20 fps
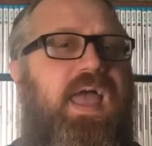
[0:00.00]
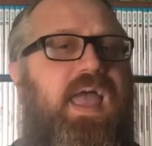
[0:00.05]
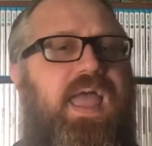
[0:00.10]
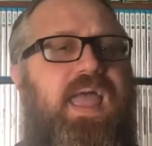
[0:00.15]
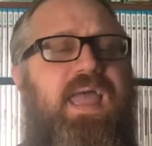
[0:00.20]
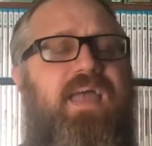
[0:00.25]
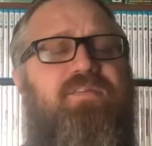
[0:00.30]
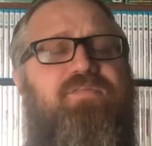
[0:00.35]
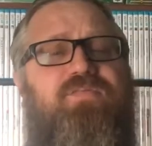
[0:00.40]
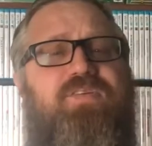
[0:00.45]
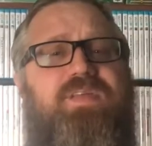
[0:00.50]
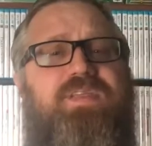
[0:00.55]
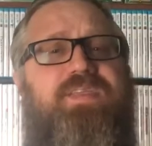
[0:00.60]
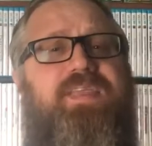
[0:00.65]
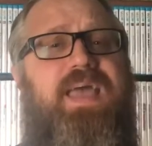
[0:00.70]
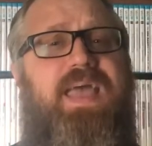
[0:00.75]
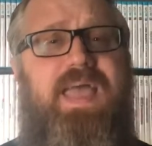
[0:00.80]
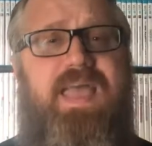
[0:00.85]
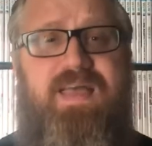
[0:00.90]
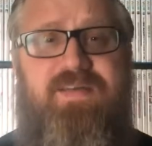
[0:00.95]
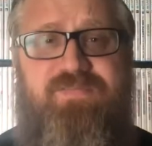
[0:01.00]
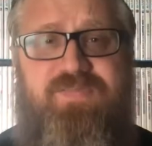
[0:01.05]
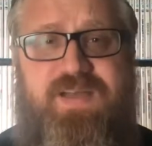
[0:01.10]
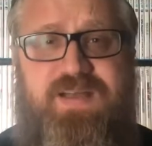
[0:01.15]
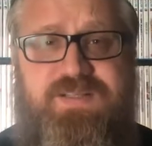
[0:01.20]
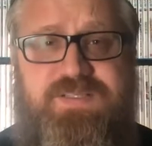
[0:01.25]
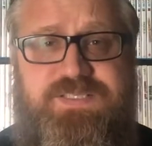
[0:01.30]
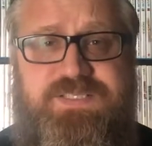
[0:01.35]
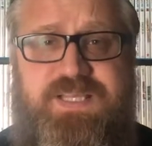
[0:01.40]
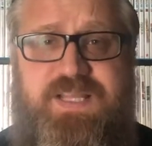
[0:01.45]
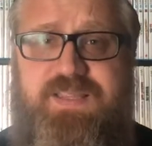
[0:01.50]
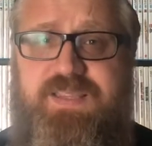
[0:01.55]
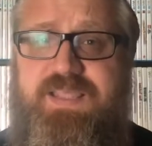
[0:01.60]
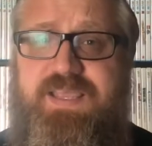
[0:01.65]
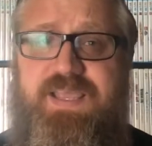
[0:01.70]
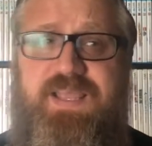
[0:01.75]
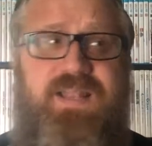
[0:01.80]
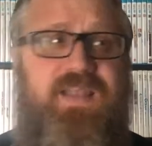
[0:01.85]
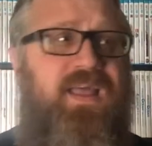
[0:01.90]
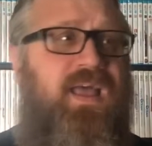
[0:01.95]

Every day I found something,